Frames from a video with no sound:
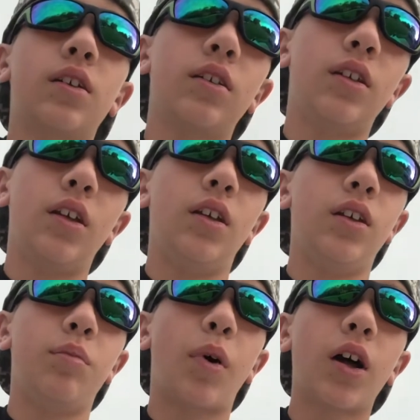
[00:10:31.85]
the
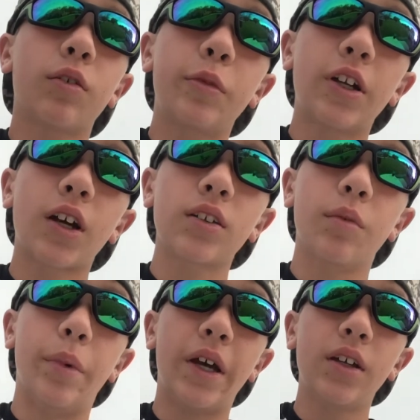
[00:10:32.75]
Polymer Knot the
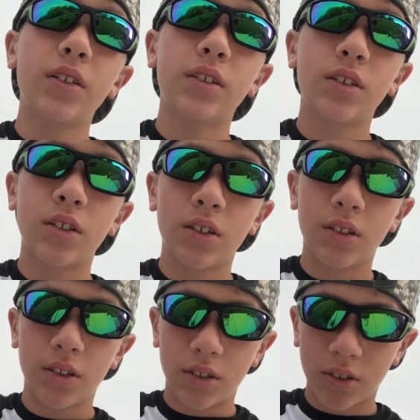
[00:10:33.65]
best,
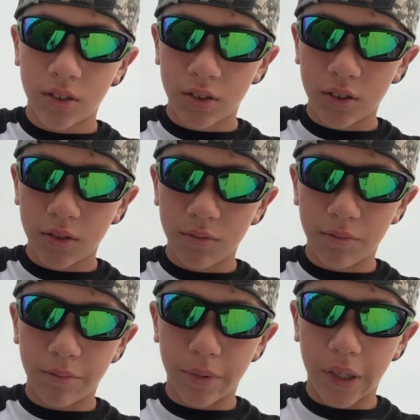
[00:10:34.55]

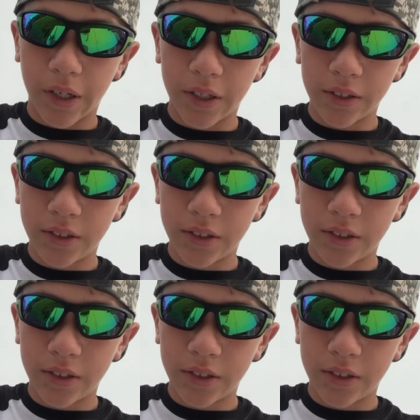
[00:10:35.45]
but